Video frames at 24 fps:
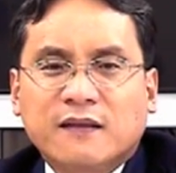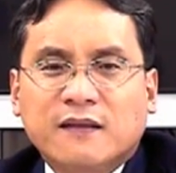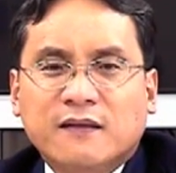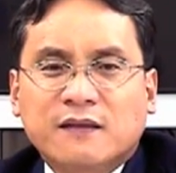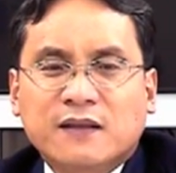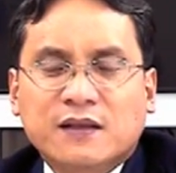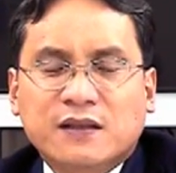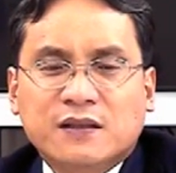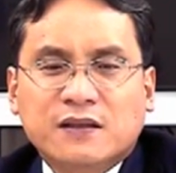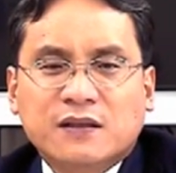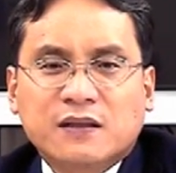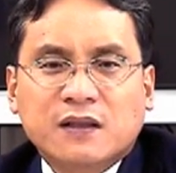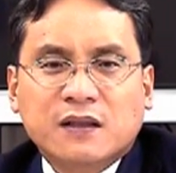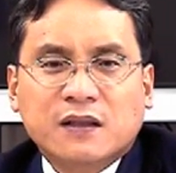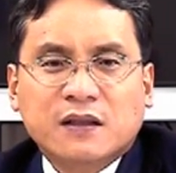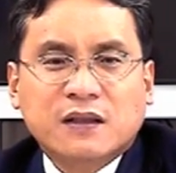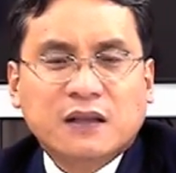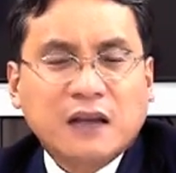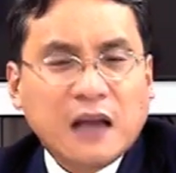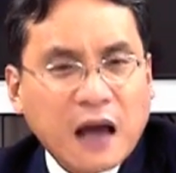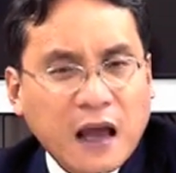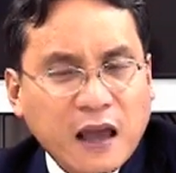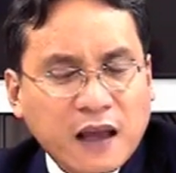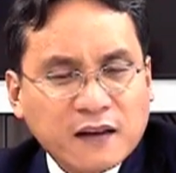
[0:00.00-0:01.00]
this
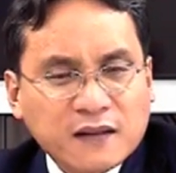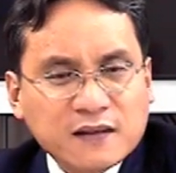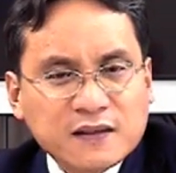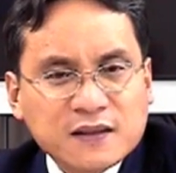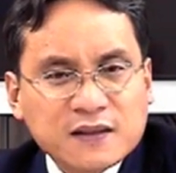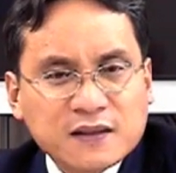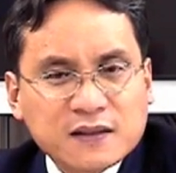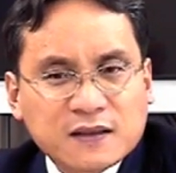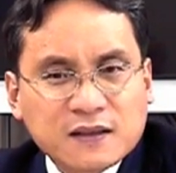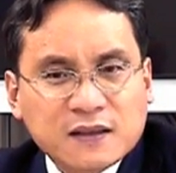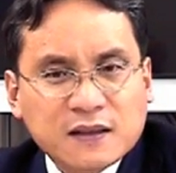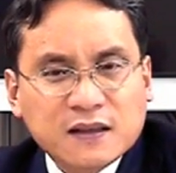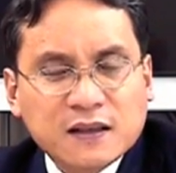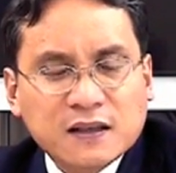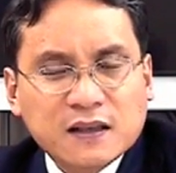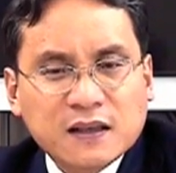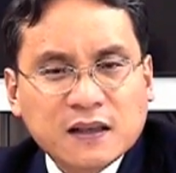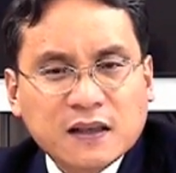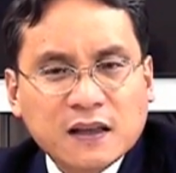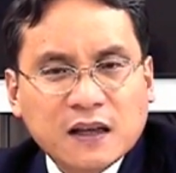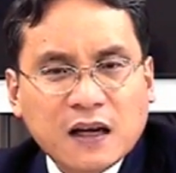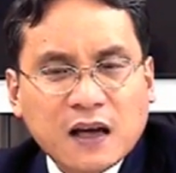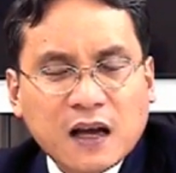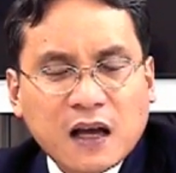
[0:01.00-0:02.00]
client
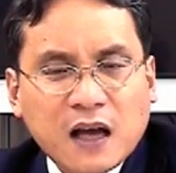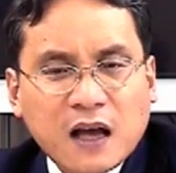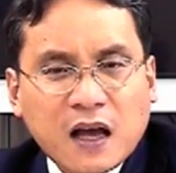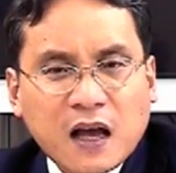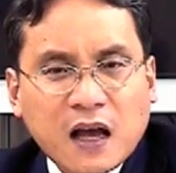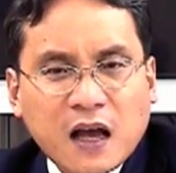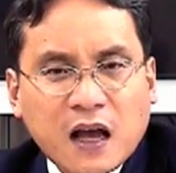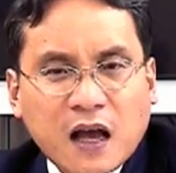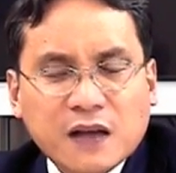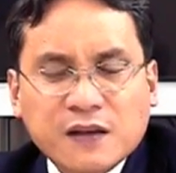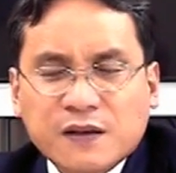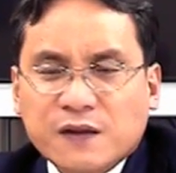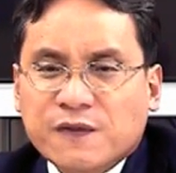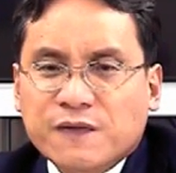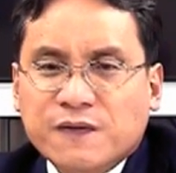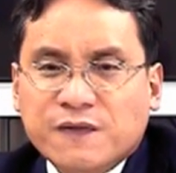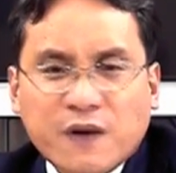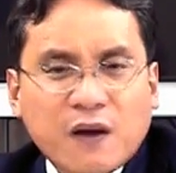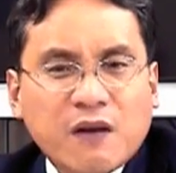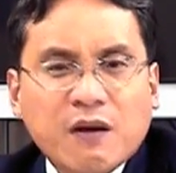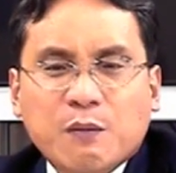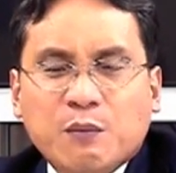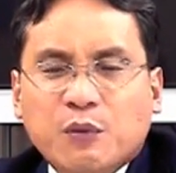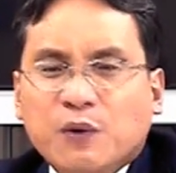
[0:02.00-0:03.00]
has a
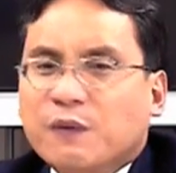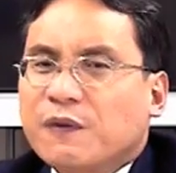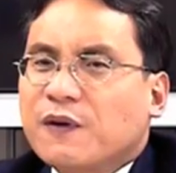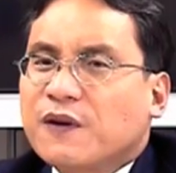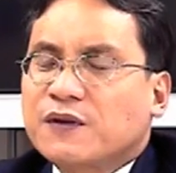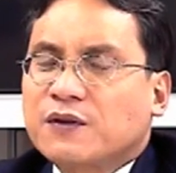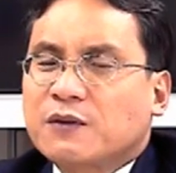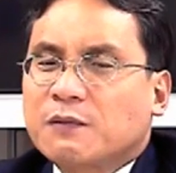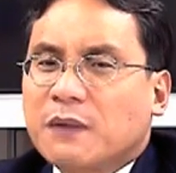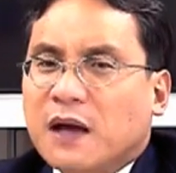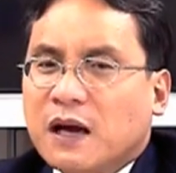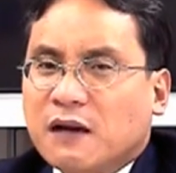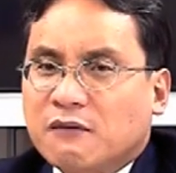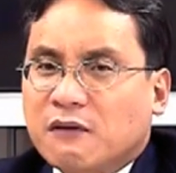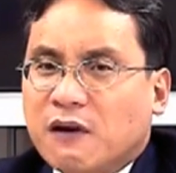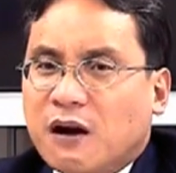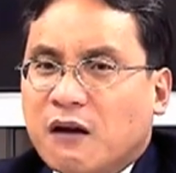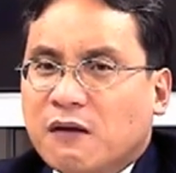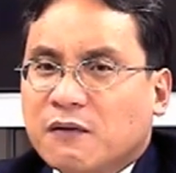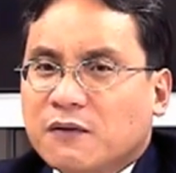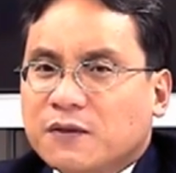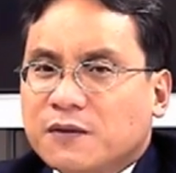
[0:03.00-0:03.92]
very professional background.